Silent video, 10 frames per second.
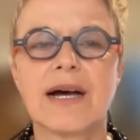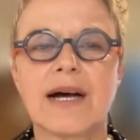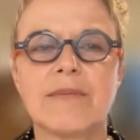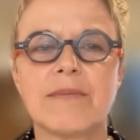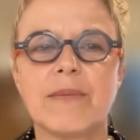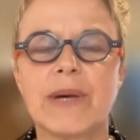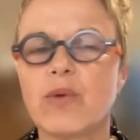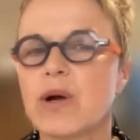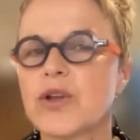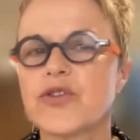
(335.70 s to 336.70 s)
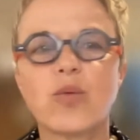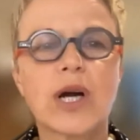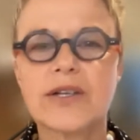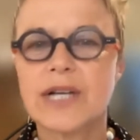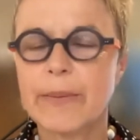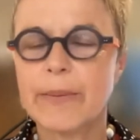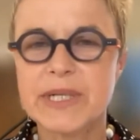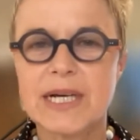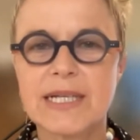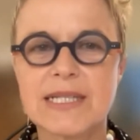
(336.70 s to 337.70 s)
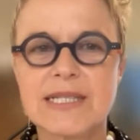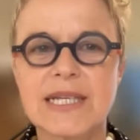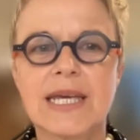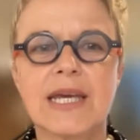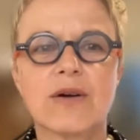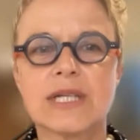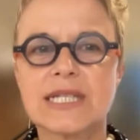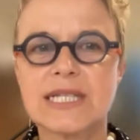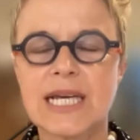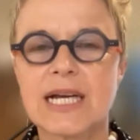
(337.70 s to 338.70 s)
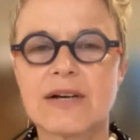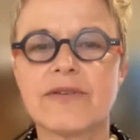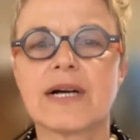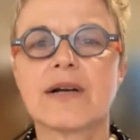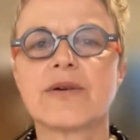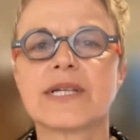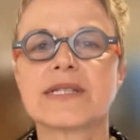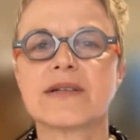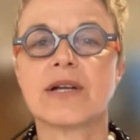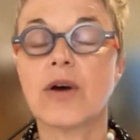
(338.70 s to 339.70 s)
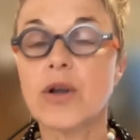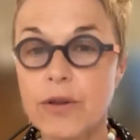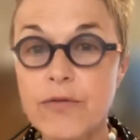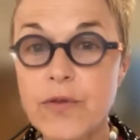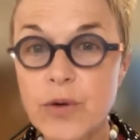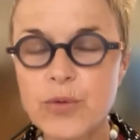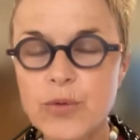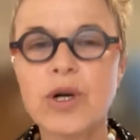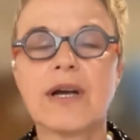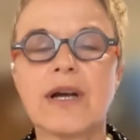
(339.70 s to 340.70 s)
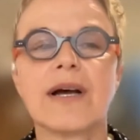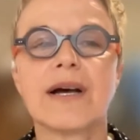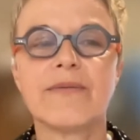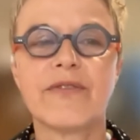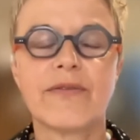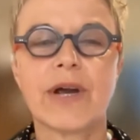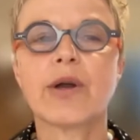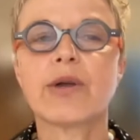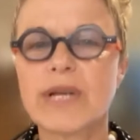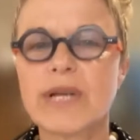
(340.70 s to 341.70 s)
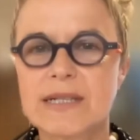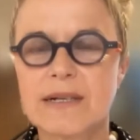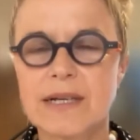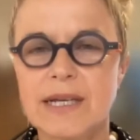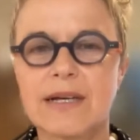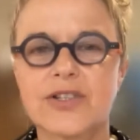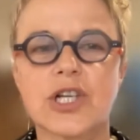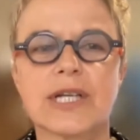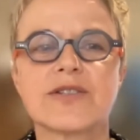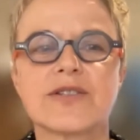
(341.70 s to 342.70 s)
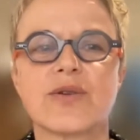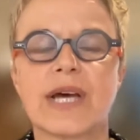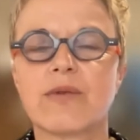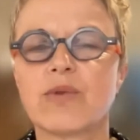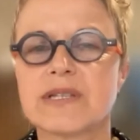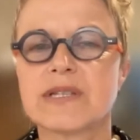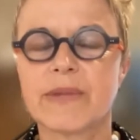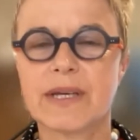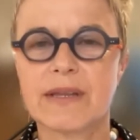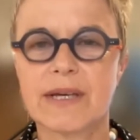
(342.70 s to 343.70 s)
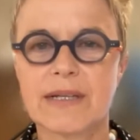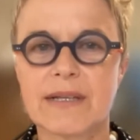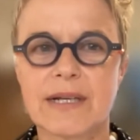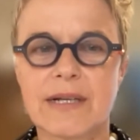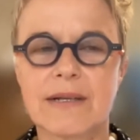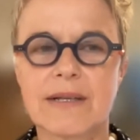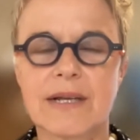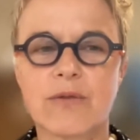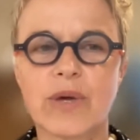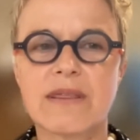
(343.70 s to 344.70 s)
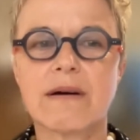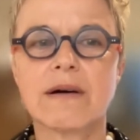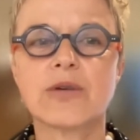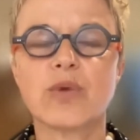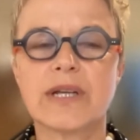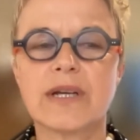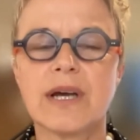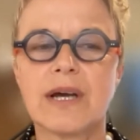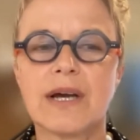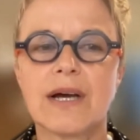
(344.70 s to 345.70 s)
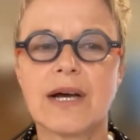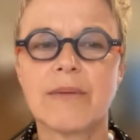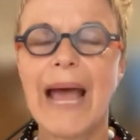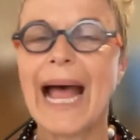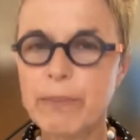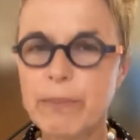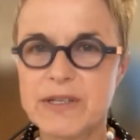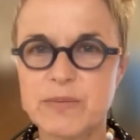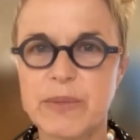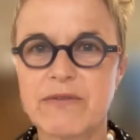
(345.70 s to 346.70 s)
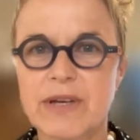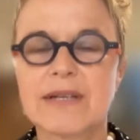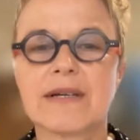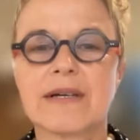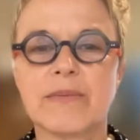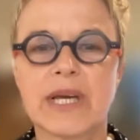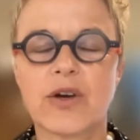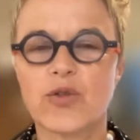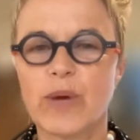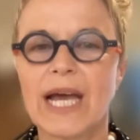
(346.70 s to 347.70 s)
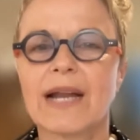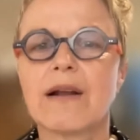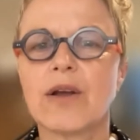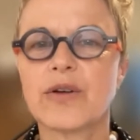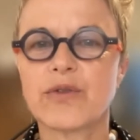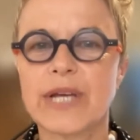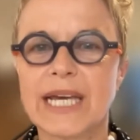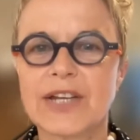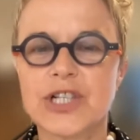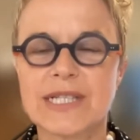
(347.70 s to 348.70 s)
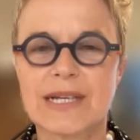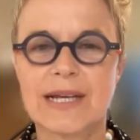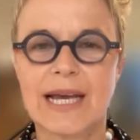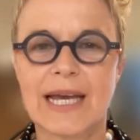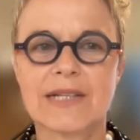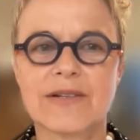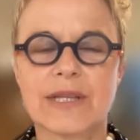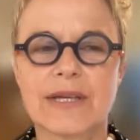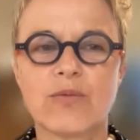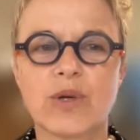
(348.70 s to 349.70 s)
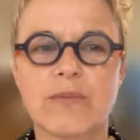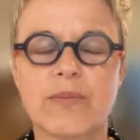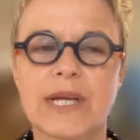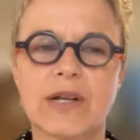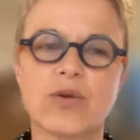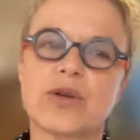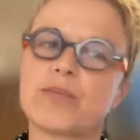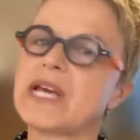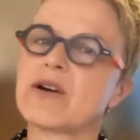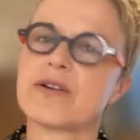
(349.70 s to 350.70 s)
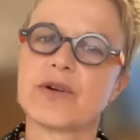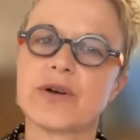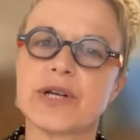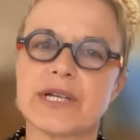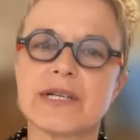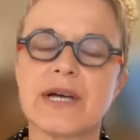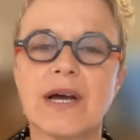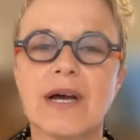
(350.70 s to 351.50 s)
But we also worked on hepatitis C, on Zika virus, on the flu, very recently actually. So that was something that we thought would help us pivot because we had a lot of reagents at hand that could be converted.